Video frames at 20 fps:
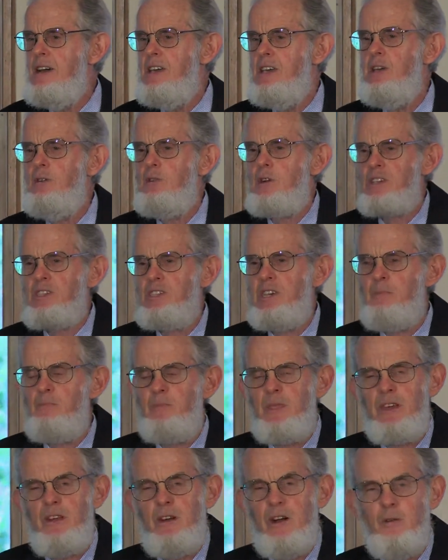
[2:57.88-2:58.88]
you
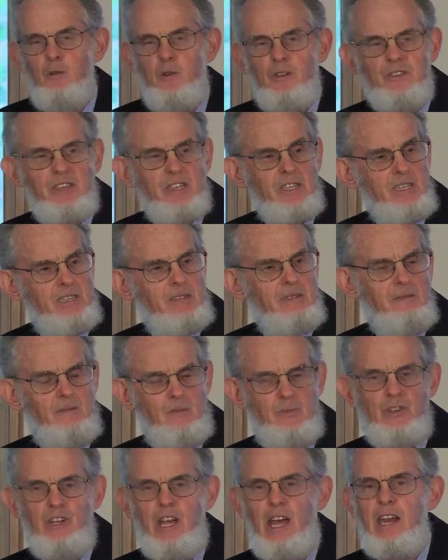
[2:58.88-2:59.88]
accept that I will just
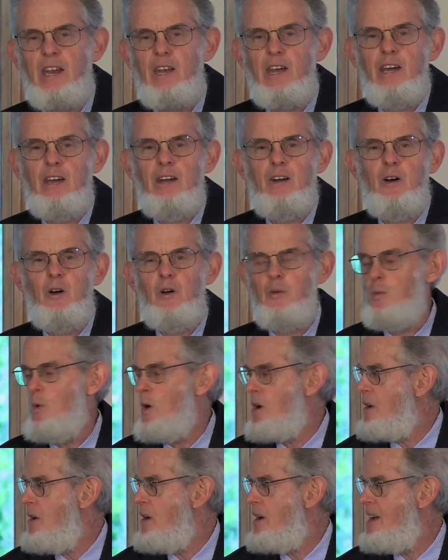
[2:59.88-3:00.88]
chatter on
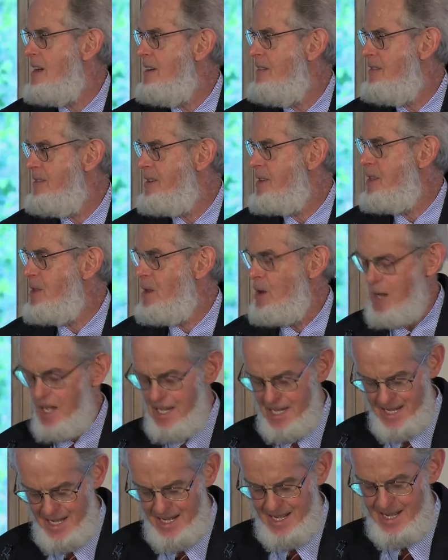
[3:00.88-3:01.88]
what I feel
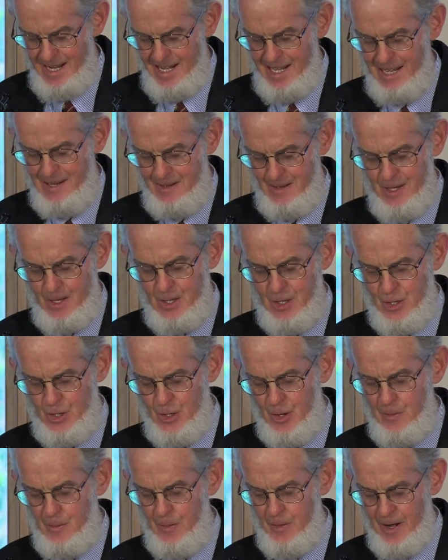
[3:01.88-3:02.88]
like and uh,
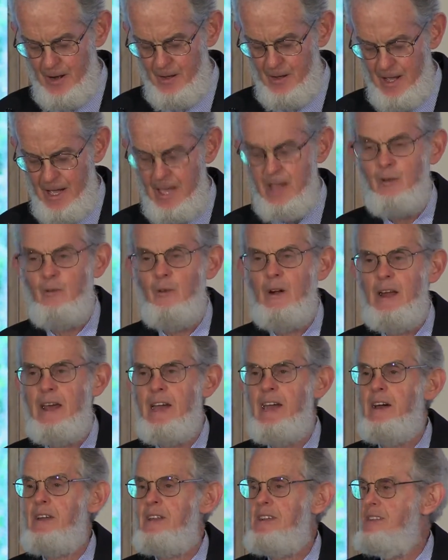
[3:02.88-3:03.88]
stop when I run
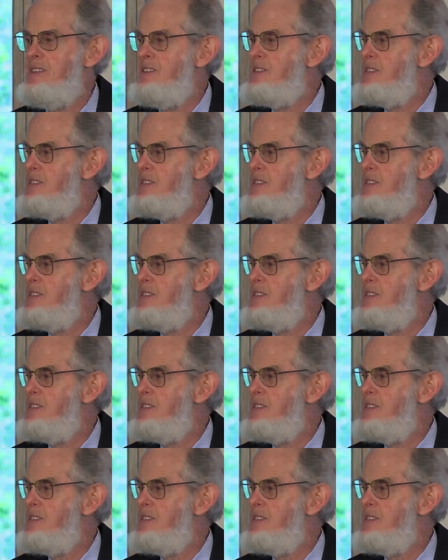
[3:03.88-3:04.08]
out. And